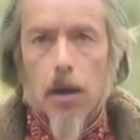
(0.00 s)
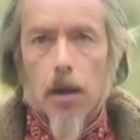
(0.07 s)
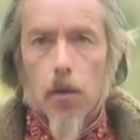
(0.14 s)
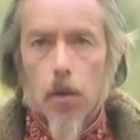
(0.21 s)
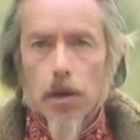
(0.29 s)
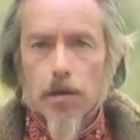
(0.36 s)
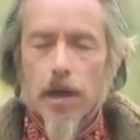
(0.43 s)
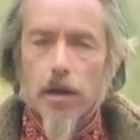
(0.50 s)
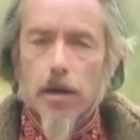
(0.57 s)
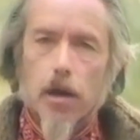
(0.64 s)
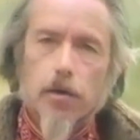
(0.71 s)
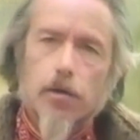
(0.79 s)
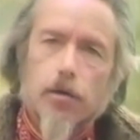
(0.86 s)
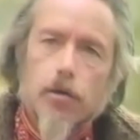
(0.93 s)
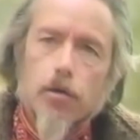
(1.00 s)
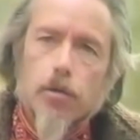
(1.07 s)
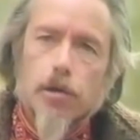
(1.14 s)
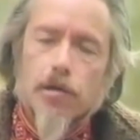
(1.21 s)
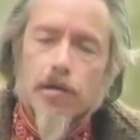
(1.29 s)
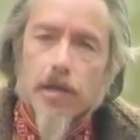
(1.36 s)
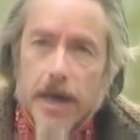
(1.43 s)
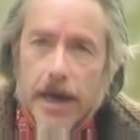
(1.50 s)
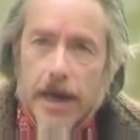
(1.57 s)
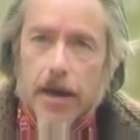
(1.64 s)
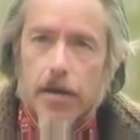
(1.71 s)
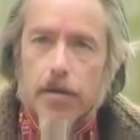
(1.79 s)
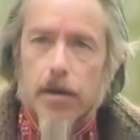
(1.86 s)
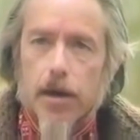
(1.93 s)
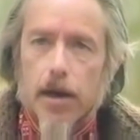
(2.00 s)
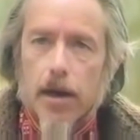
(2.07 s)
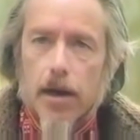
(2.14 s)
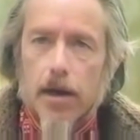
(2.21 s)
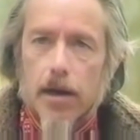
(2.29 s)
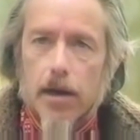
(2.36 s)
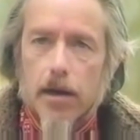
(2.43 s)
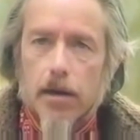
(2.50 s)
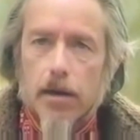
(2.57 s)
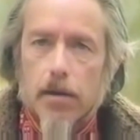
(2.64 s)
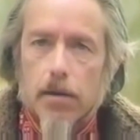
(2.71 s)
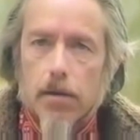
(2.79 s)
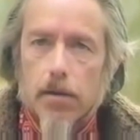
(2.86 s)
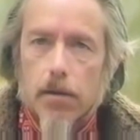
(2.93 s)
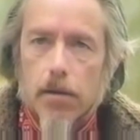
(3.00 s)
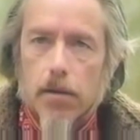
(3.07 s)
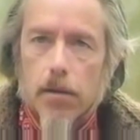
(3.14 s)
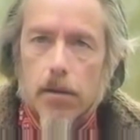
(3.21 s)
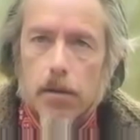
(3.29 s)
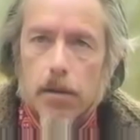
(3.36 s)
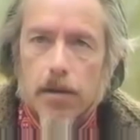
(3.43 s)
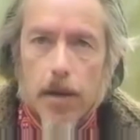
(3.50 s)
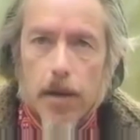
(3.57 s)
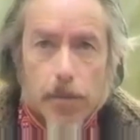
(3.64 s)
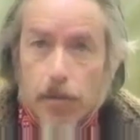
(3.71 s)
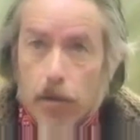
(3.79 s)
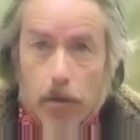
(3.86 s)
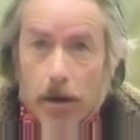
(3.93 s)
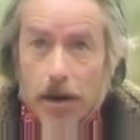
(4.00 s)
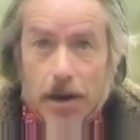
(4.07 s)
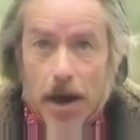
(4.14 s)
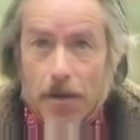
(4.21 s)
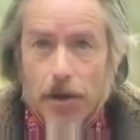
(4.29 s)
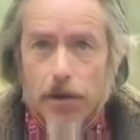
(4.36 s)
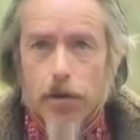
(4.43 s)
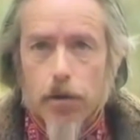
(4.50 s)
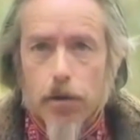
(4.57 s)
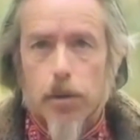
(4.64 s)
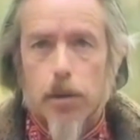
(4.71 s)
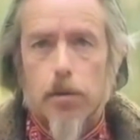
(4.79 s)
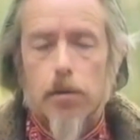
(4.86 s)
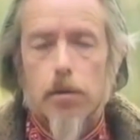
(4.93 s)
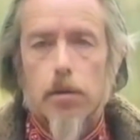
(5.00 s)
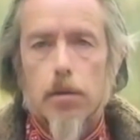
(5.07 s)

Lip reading: Now what has that got to do with seeing anything clearly? It has absolutely nothing to do with it.